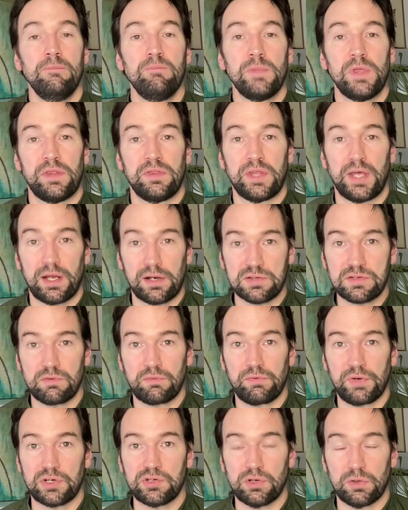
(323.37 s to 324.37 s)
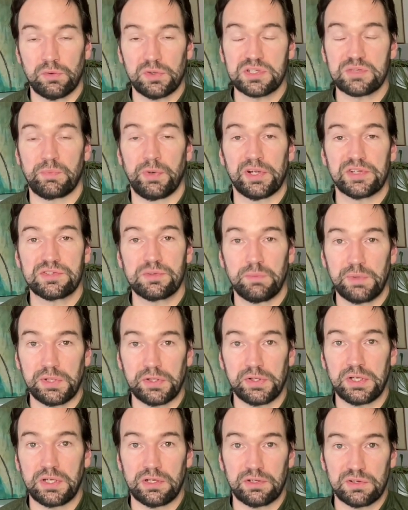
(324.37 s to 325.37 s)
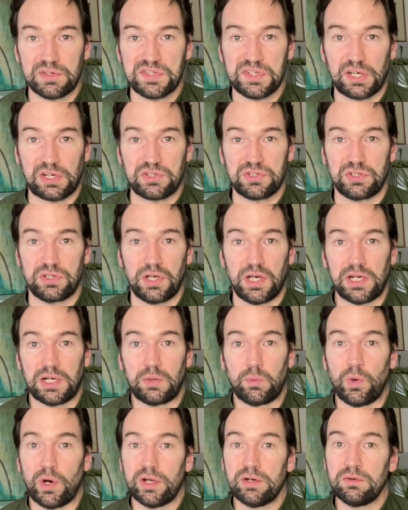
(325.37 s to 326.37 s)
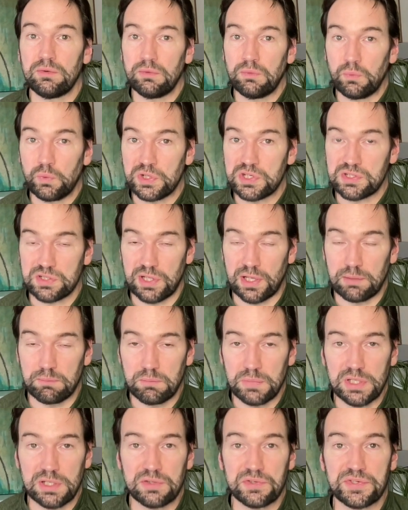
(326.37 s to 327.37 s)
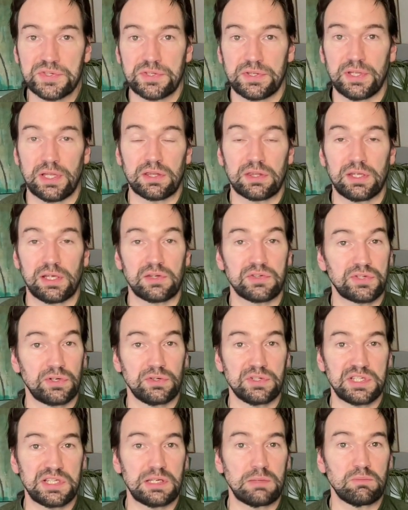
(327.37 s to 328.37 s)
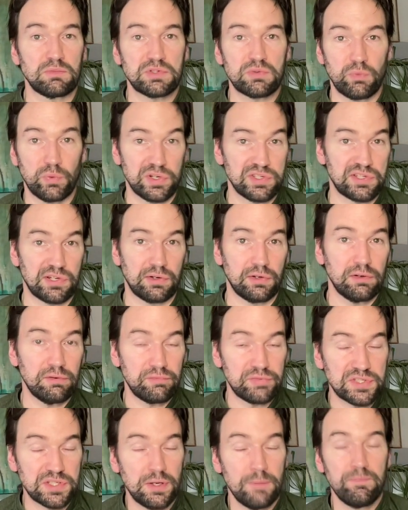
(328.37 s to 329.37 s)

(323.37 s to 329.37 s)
That is a federal responsibility under Section 91, which then means that things are deemed reserves